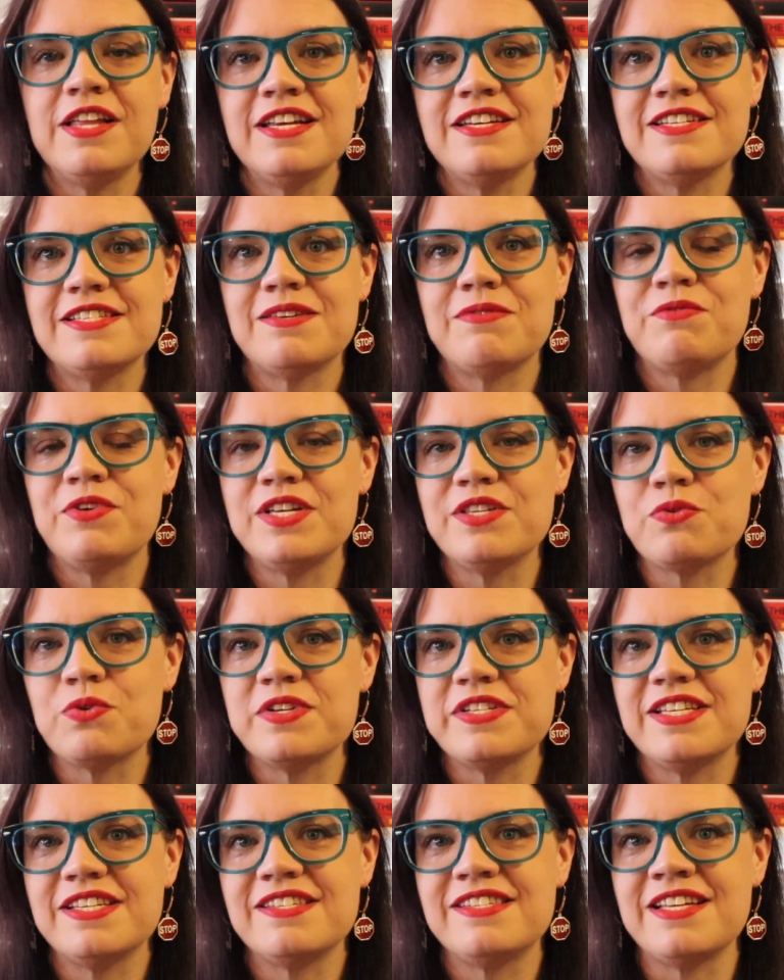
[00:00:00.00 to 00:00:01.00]
I'll link to some
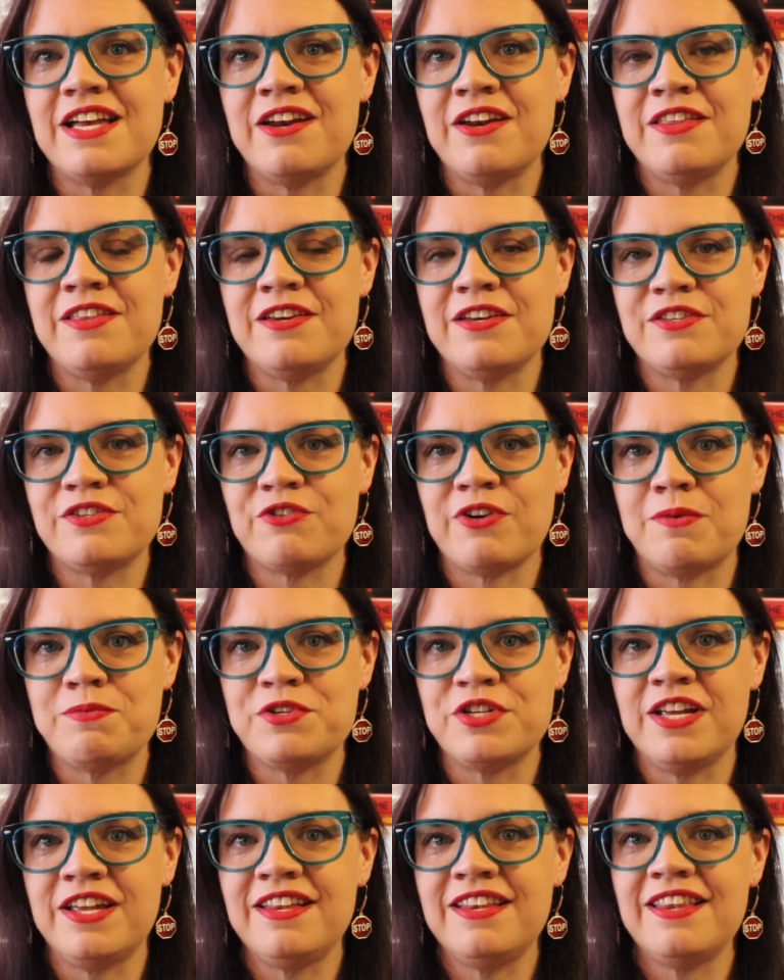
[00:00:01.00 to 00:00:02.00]
resources down in the
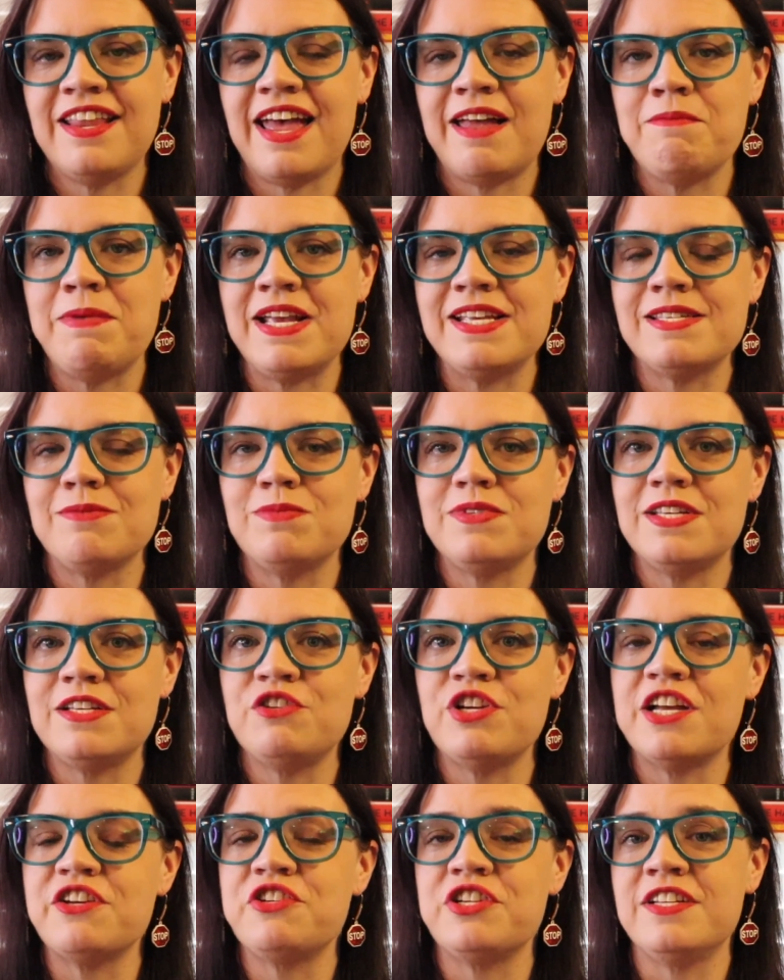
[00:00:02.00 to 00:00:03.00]
description that make some
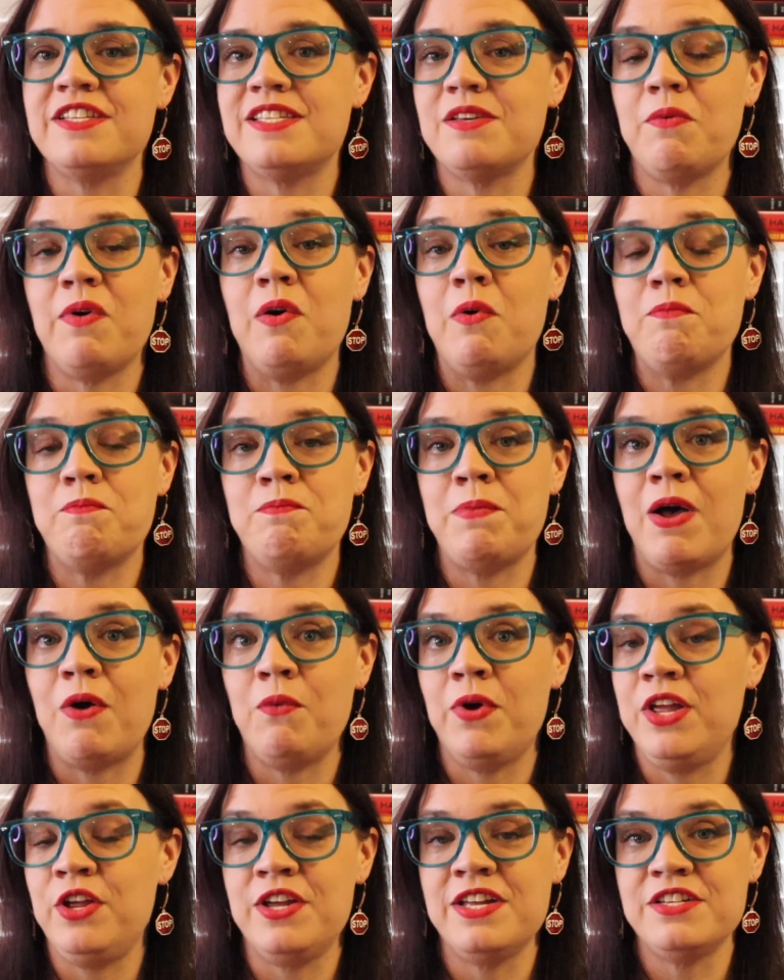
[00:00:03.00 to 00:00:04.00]
suggestions of what about,
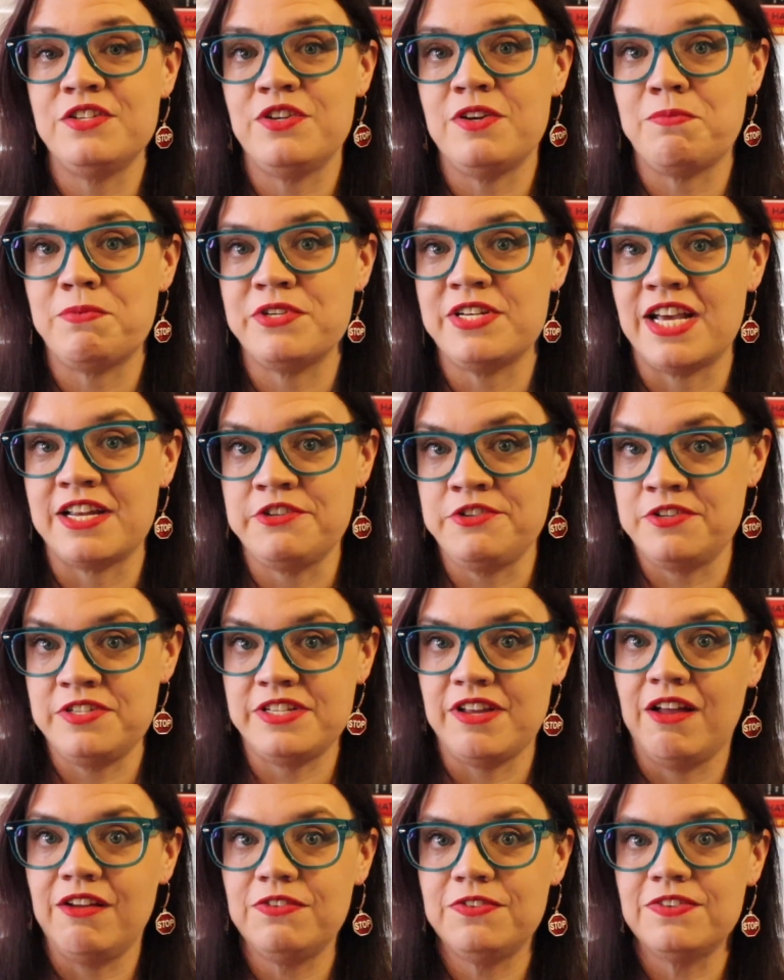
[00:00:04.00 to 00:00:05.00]
about what you can do to protect
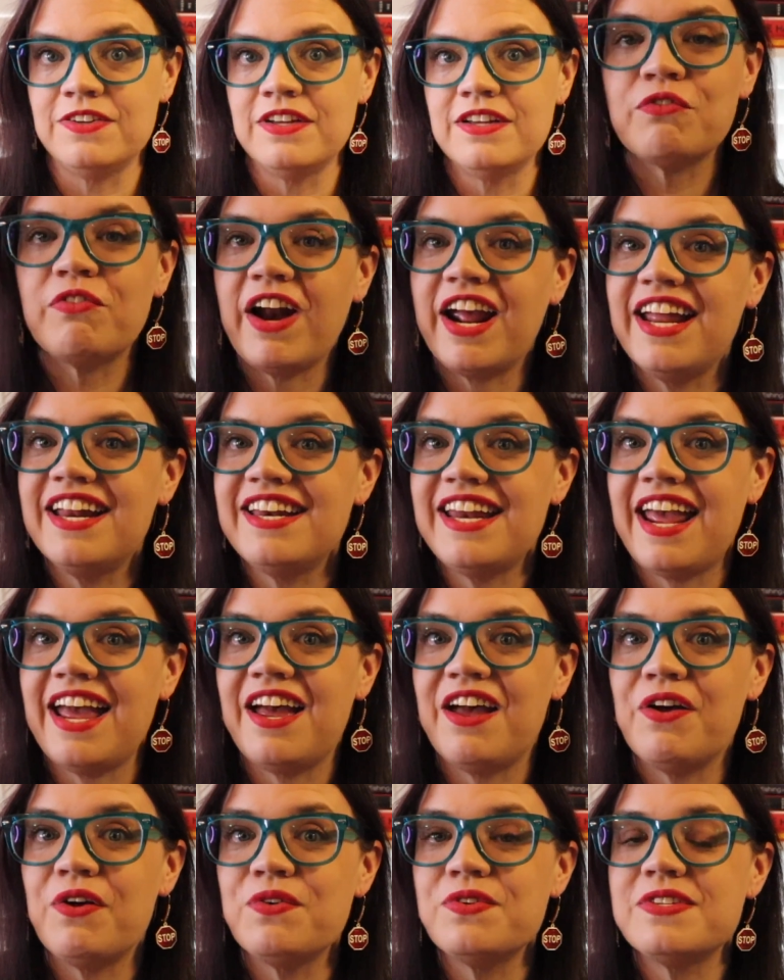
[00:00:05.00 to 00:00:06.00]
yourself. Right
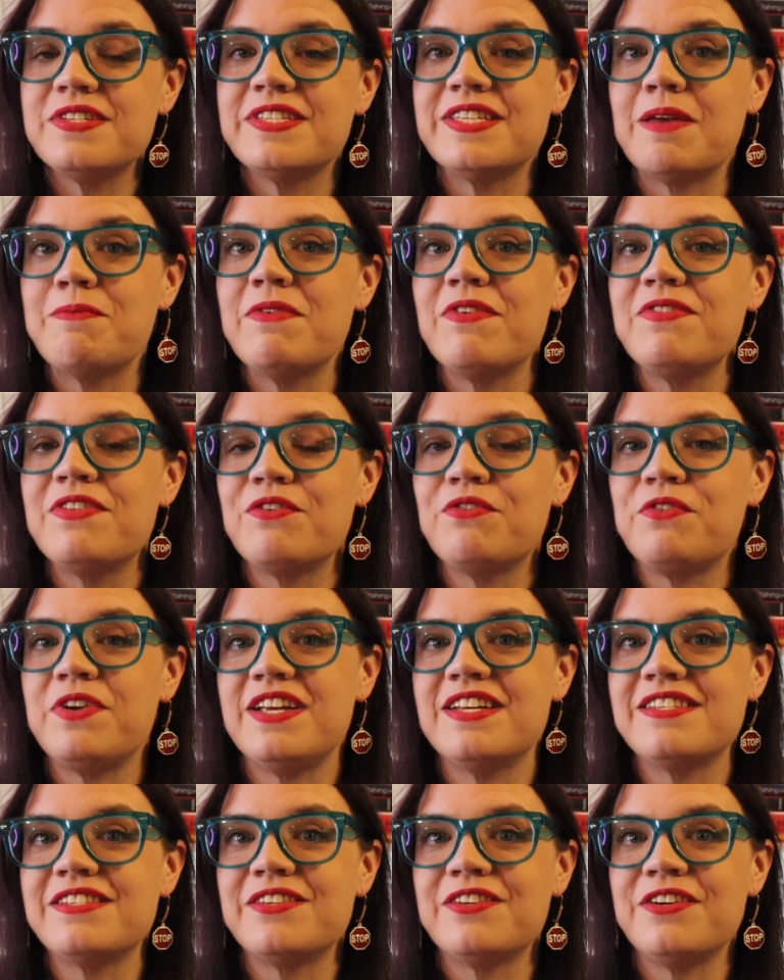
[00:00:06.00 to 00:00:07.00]
now, some of the
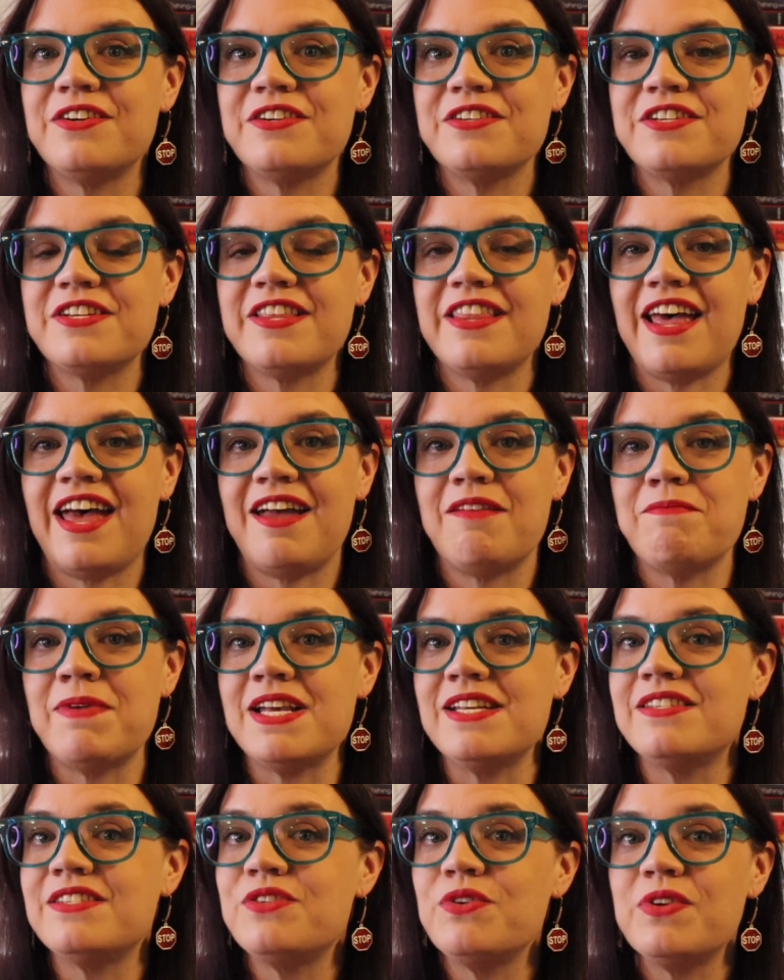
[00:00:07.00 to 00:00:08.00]
research that
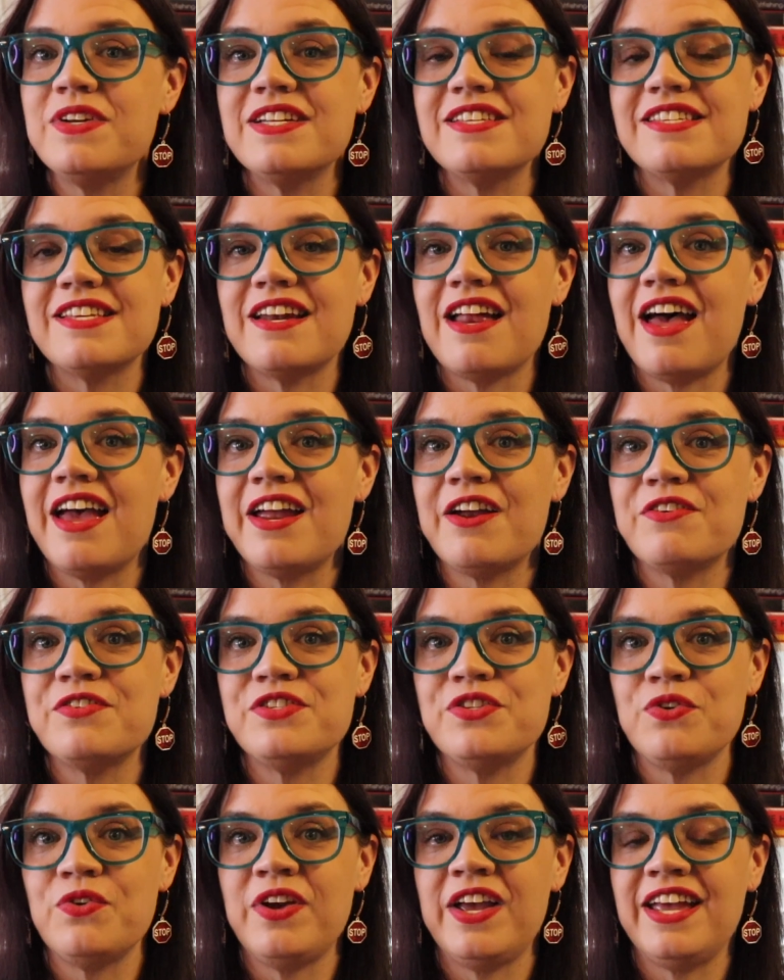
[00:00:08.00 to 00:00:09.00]
my students and I
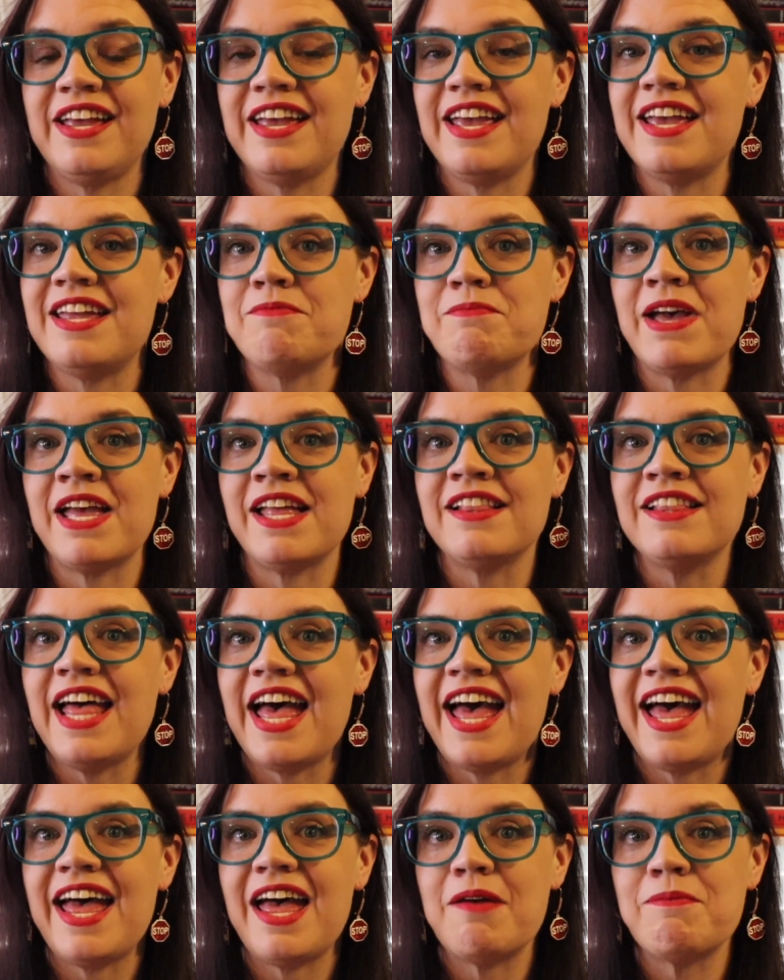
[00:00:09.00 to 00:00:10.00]
are doing in my
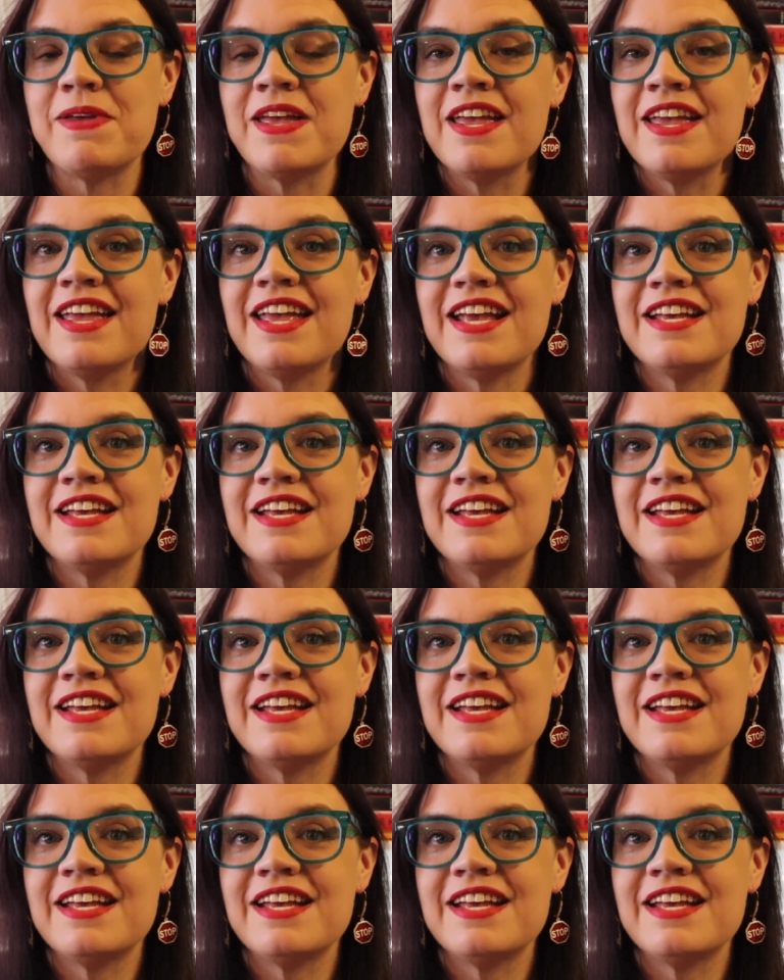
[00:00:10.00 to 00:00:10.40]
lab